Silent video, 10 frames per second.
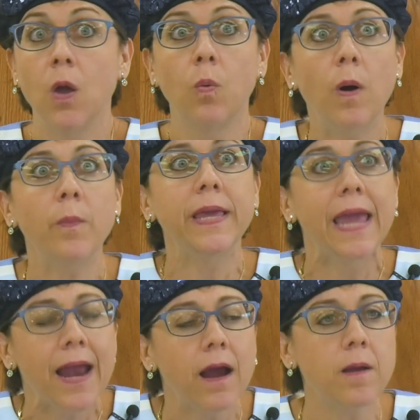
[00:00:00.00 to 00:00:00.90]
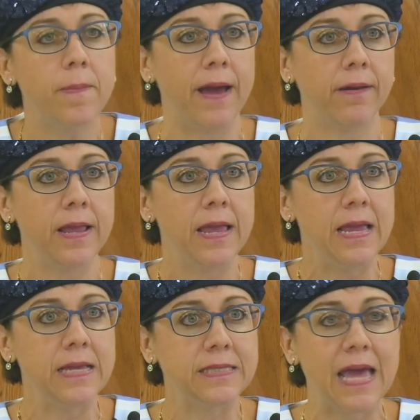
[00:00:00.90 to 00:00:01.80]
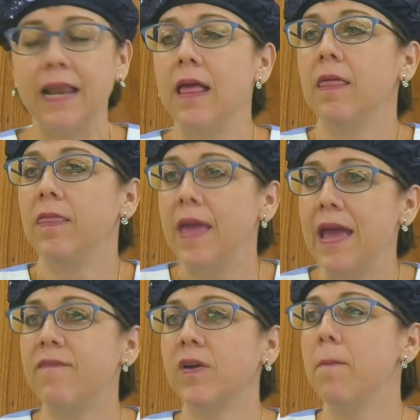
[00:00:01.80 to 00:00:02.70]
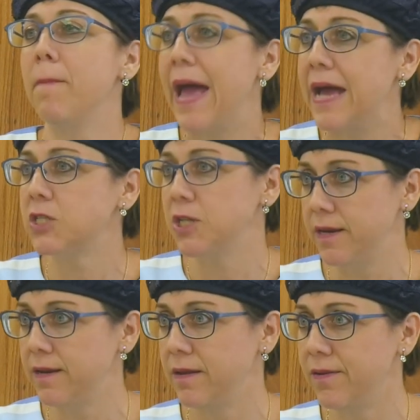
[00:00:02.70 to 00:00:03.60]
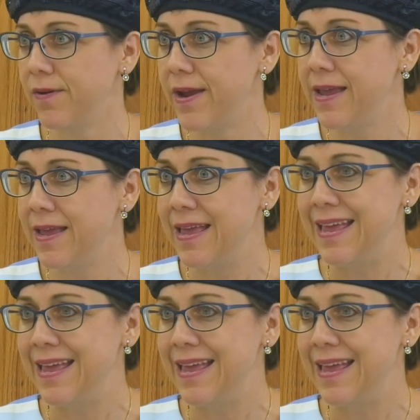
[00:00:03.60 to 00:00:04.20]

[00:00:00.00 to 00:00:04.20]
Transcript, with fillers: What we care about is that they have compassion, right?